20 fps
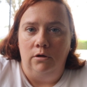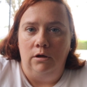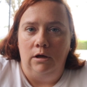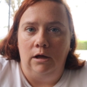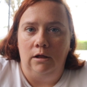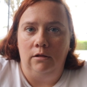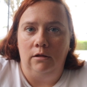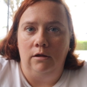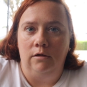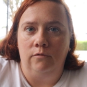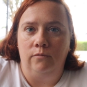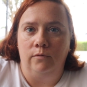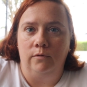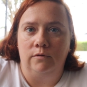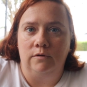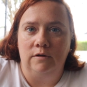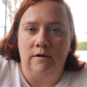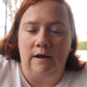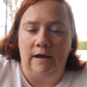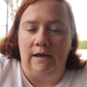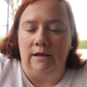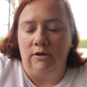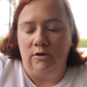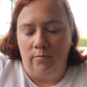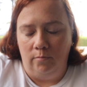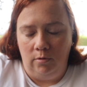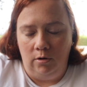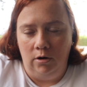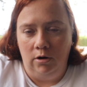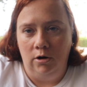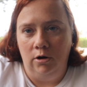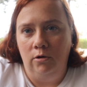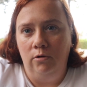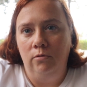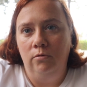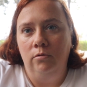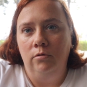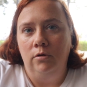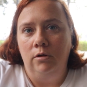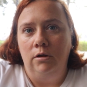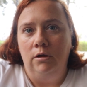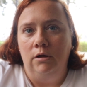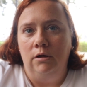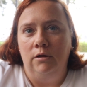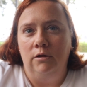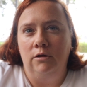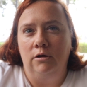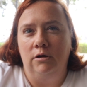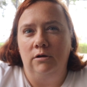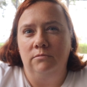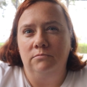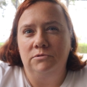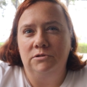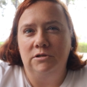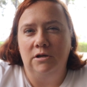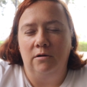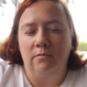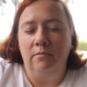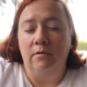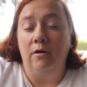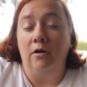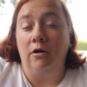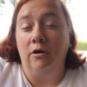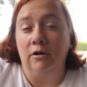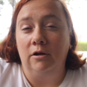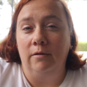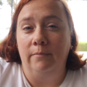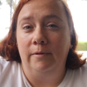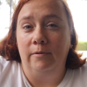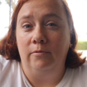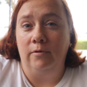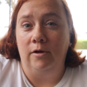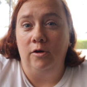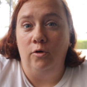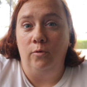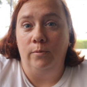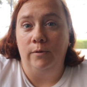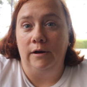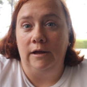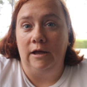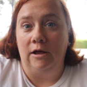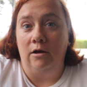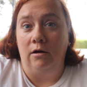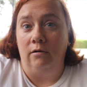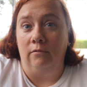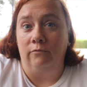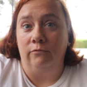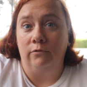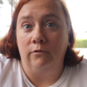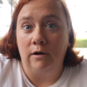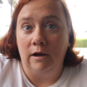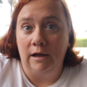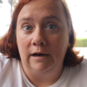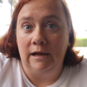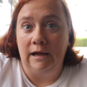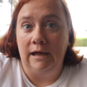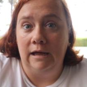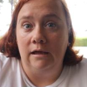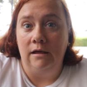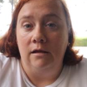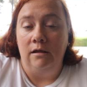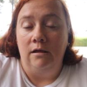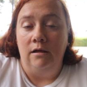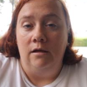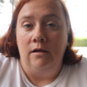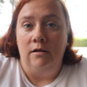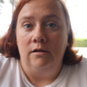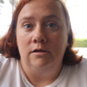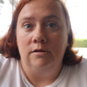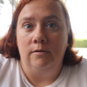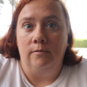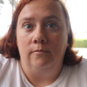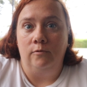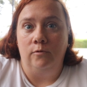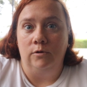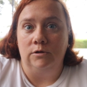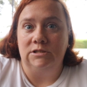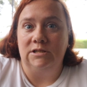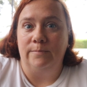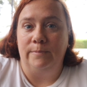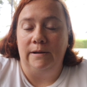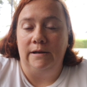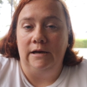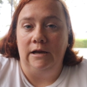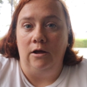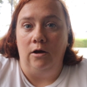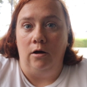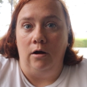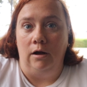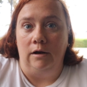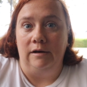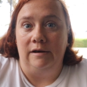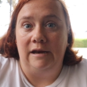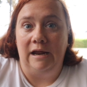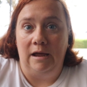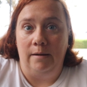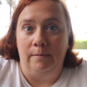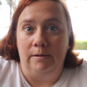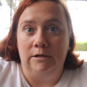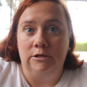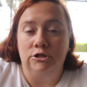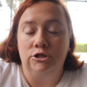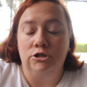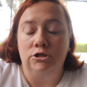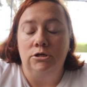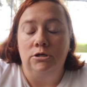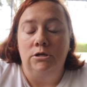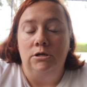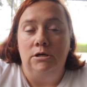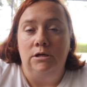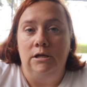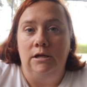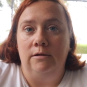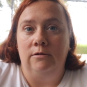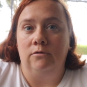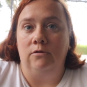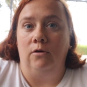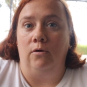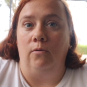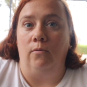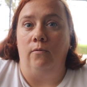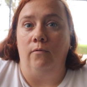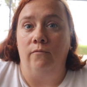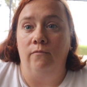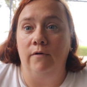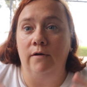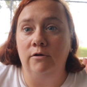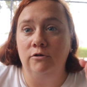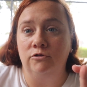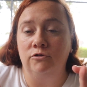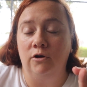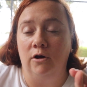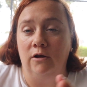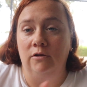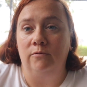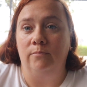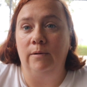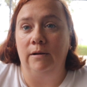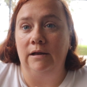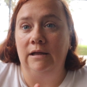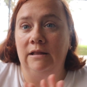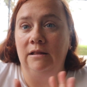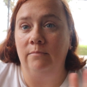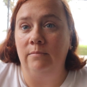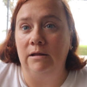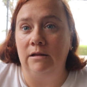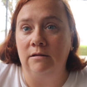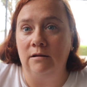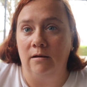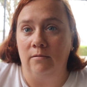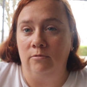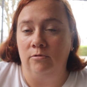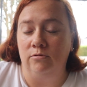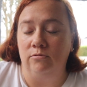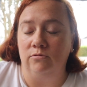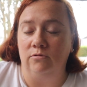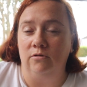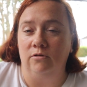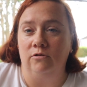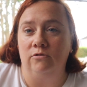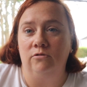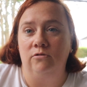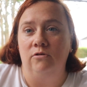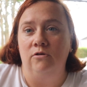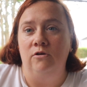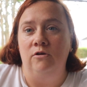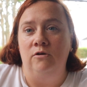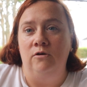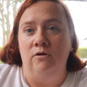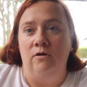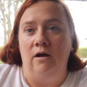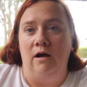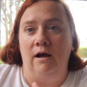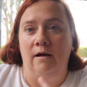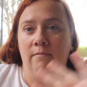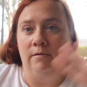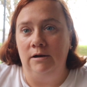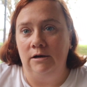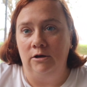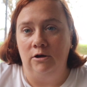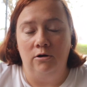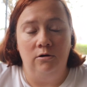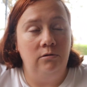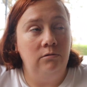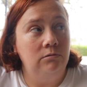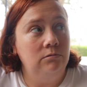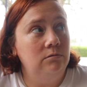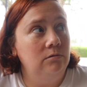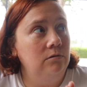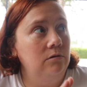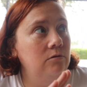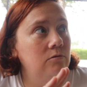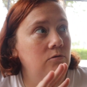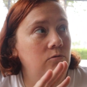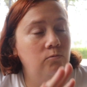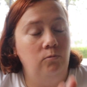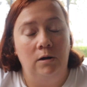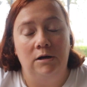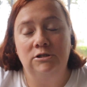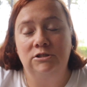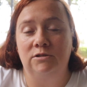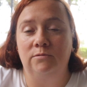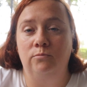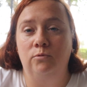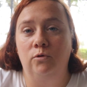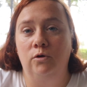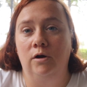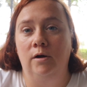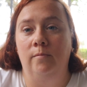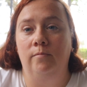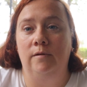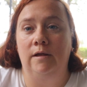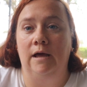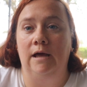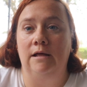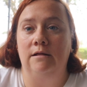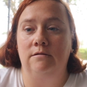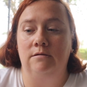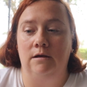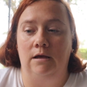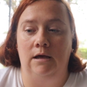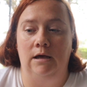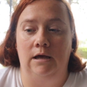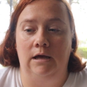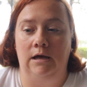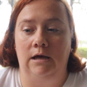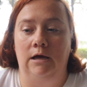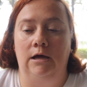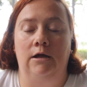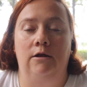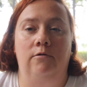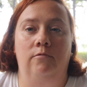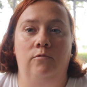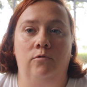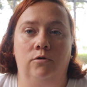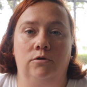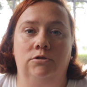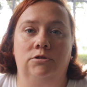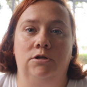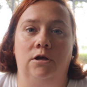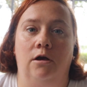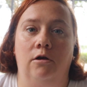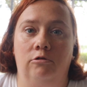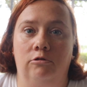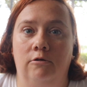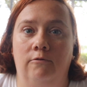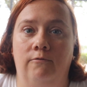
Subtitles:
at least for today and tomorrow. Some are going to be reopening on Friday, of course, depending on damage. So, fingers crossed. But in the meantime, cruise nerds, I'm going to go watch some more updates and, of course, talk to